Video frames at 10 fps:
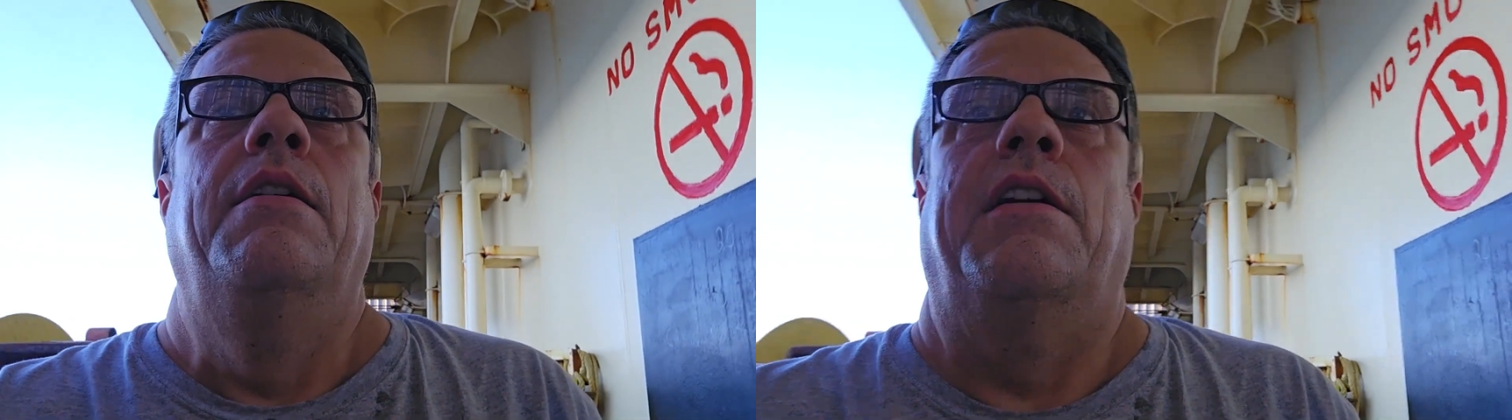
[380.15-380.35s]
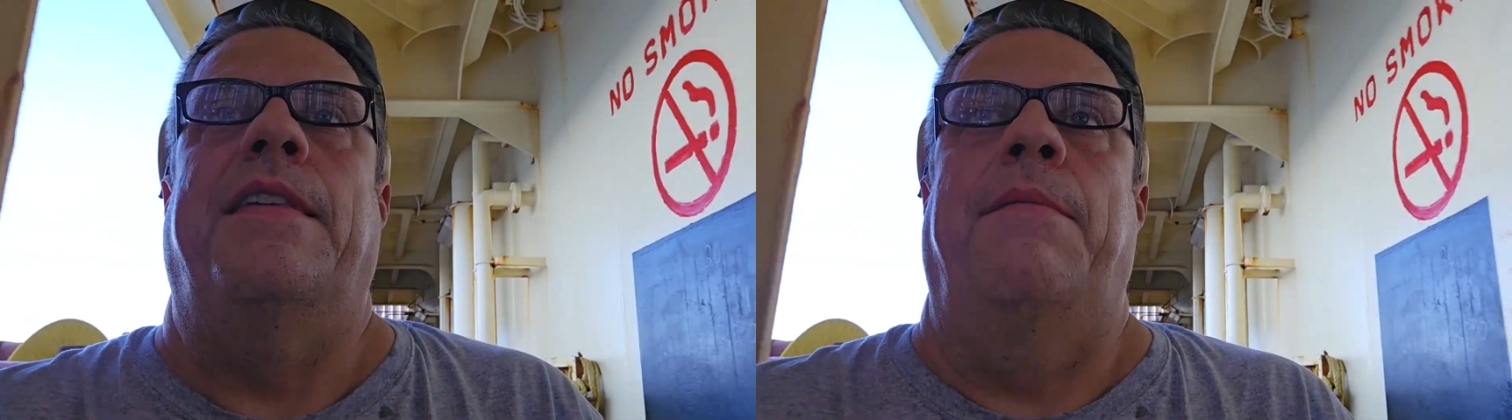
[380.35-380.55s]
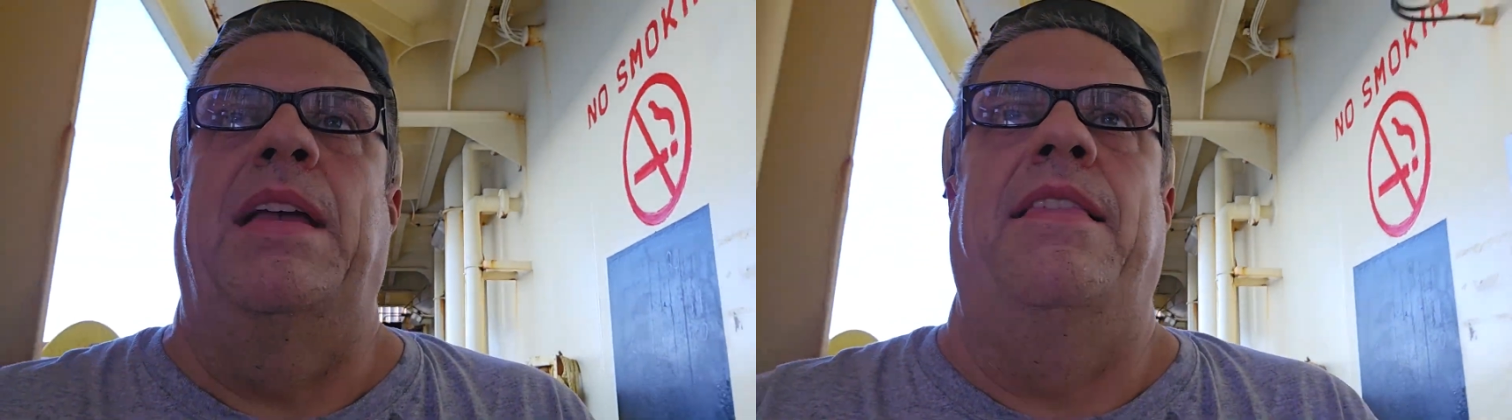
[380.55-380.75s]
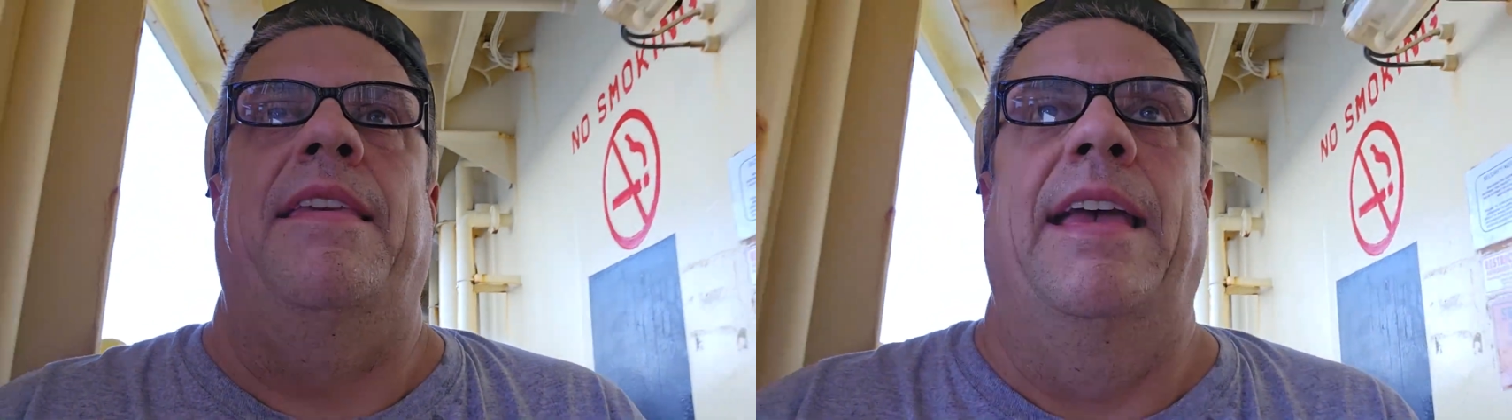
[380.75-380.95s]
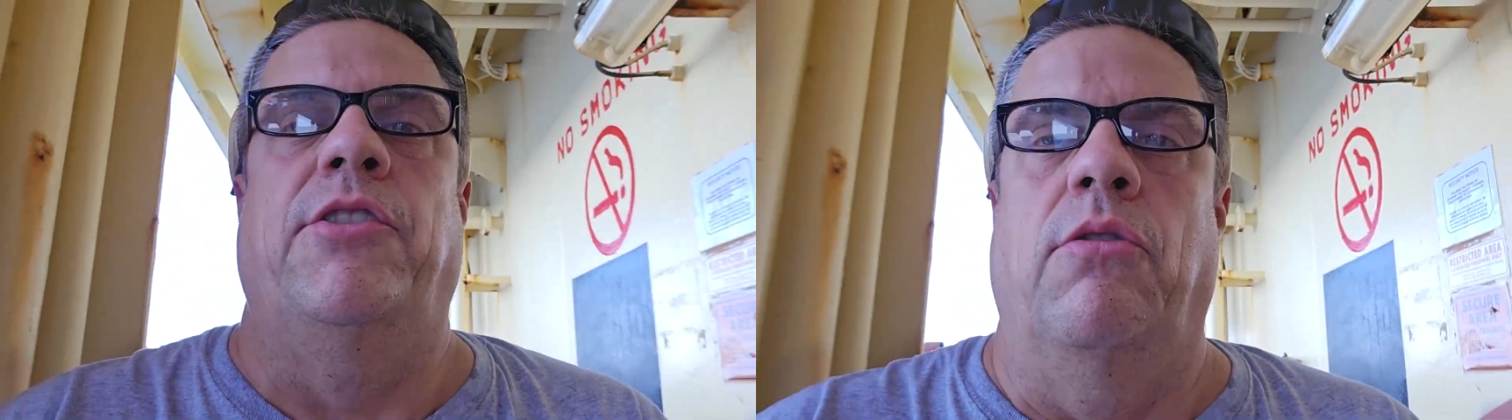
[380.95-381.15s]
because that means
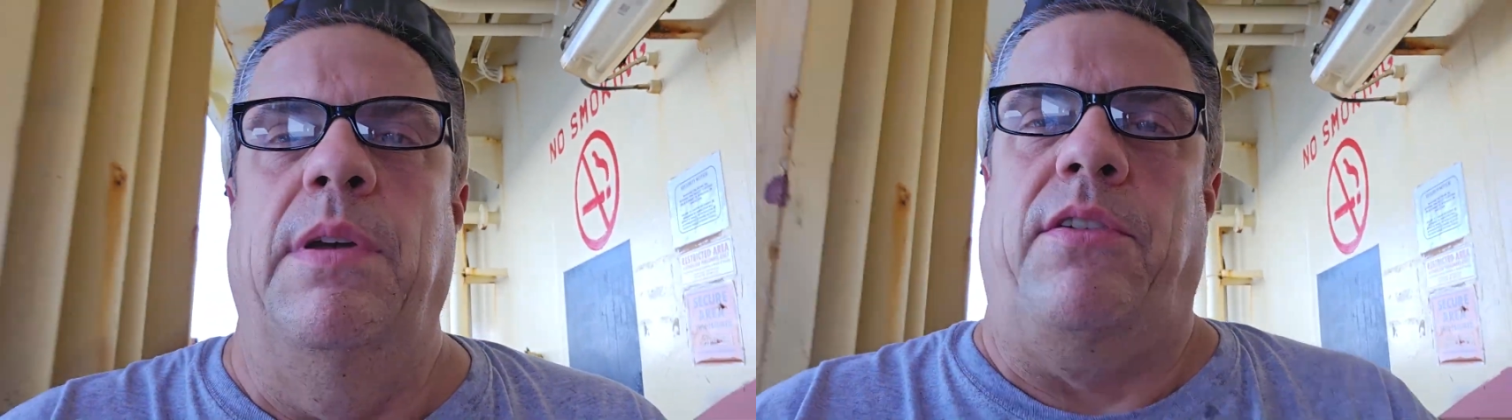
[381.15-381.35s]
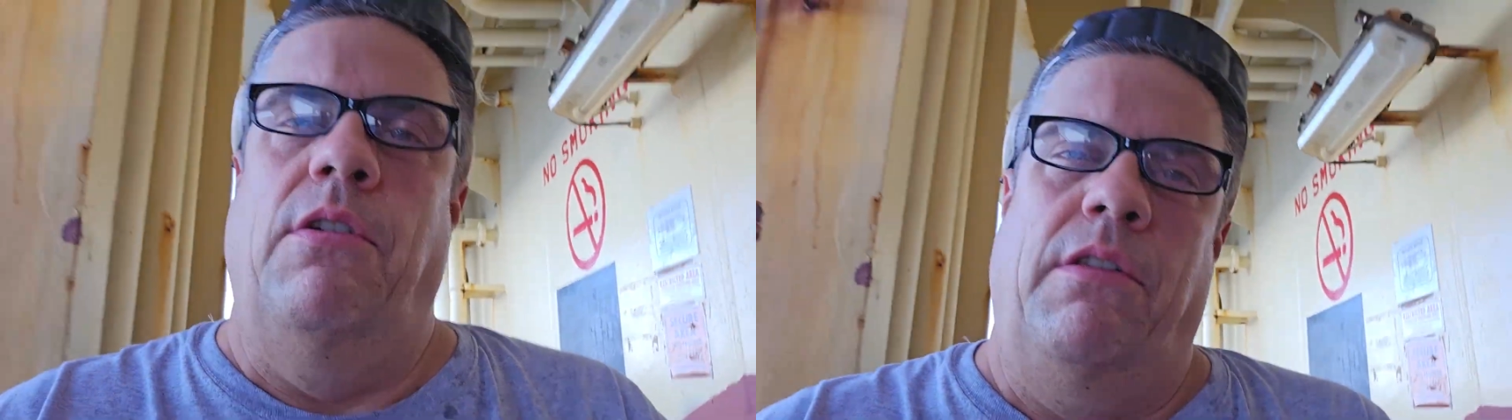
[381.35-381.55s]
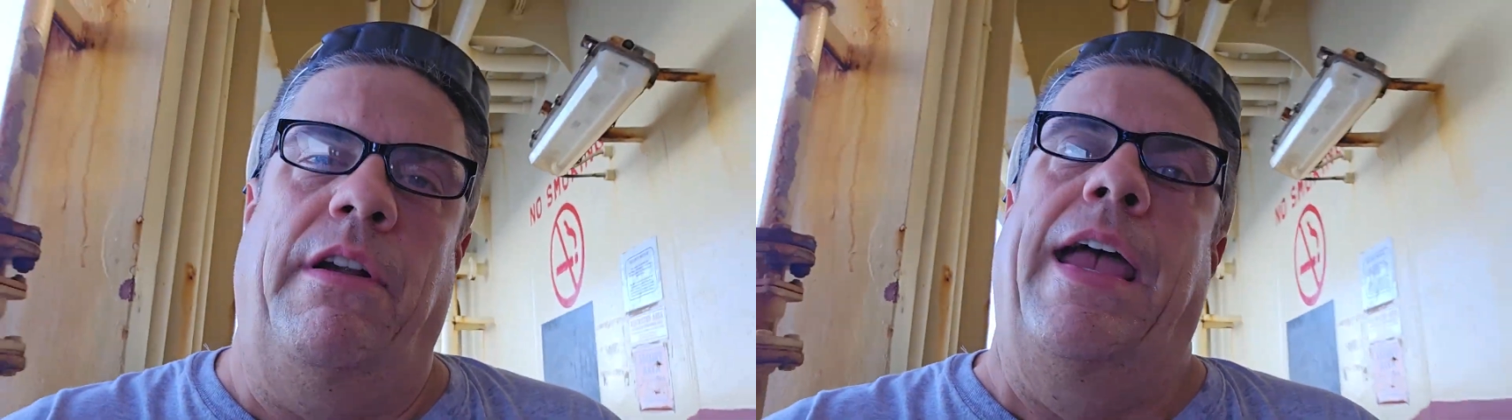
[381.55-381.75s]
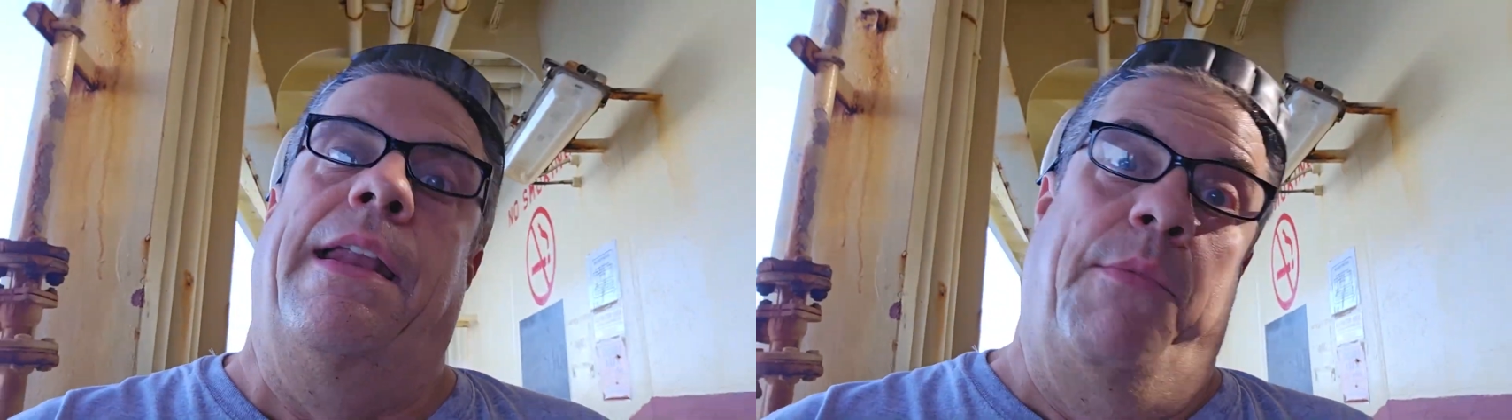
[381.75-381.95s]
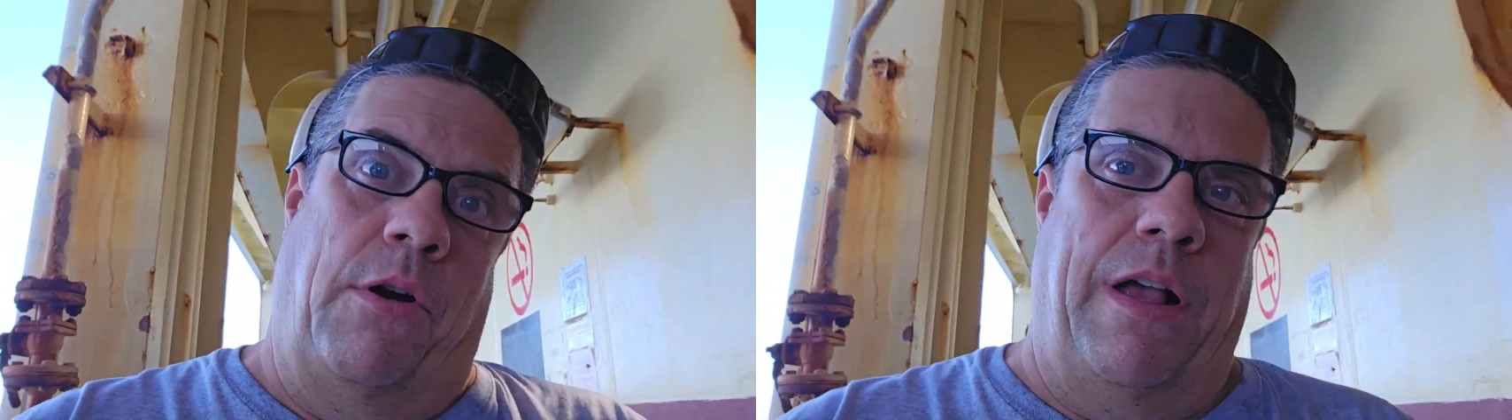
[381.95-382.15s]
the engine room is cooler
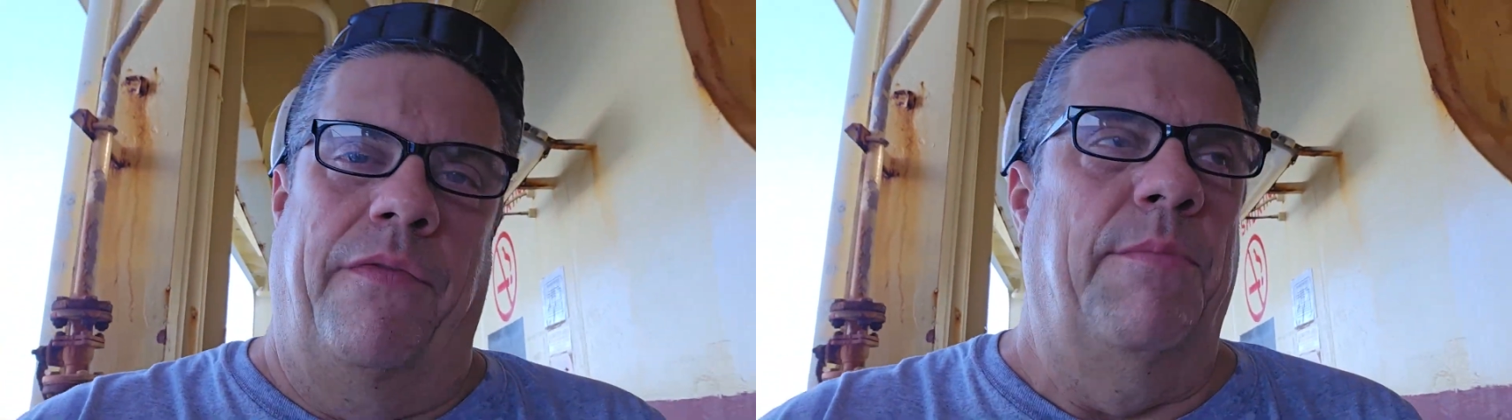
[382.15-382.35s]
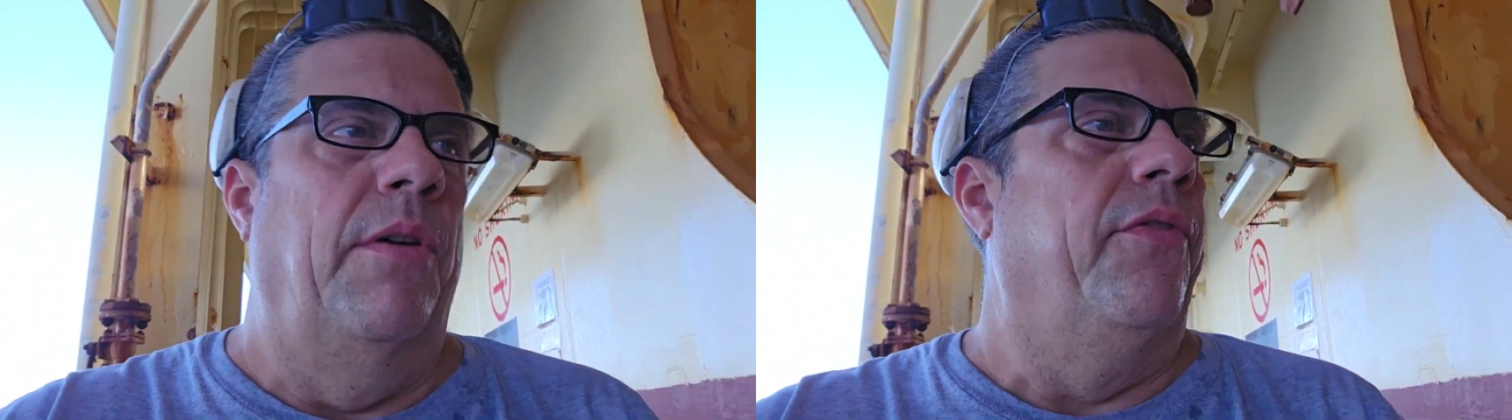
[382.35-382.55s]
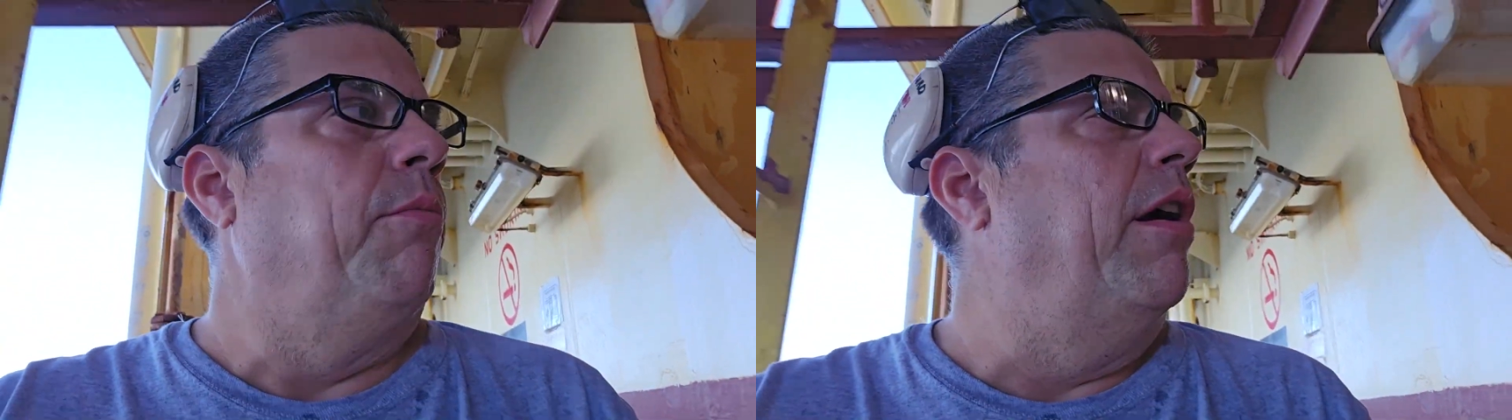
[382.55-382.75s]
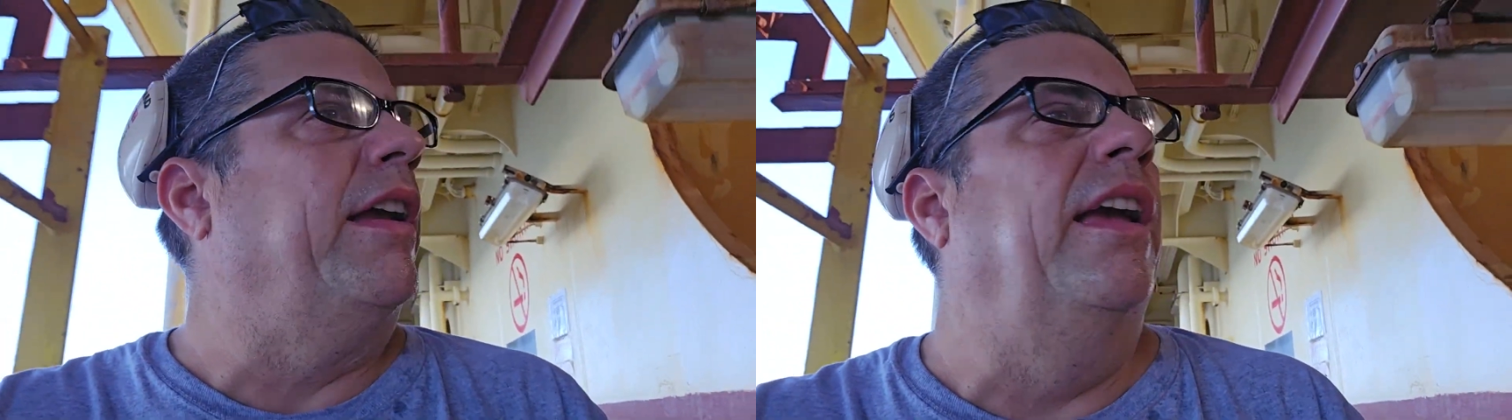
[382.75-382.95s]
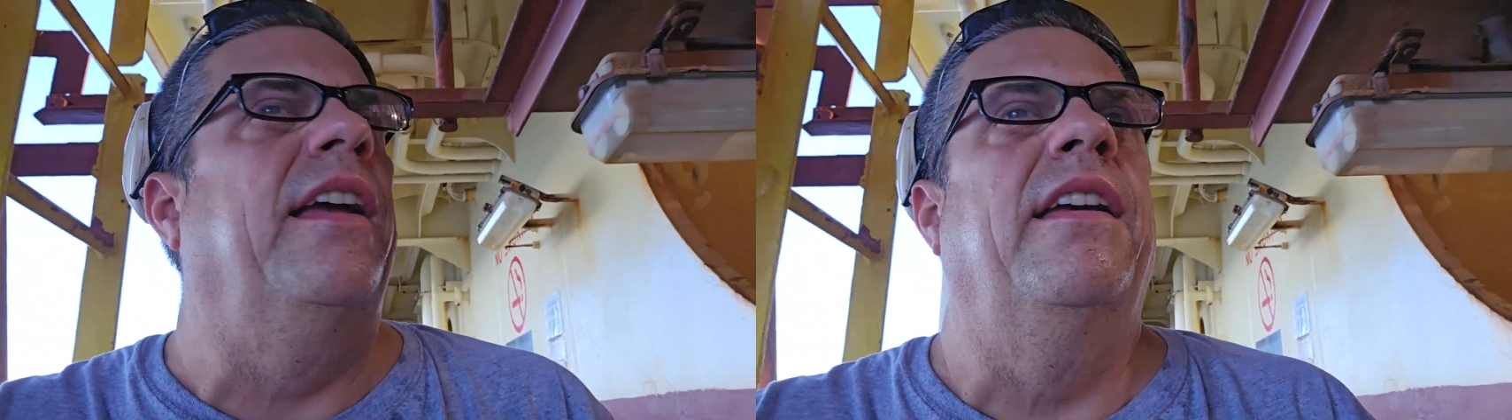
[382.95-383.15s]
and more comfortable for
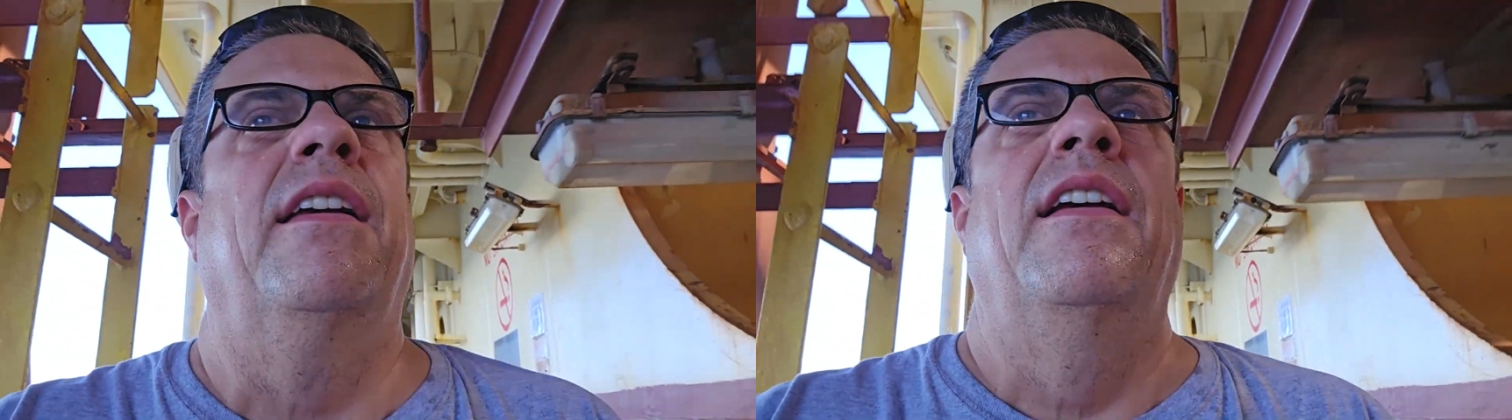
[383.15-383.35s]
working,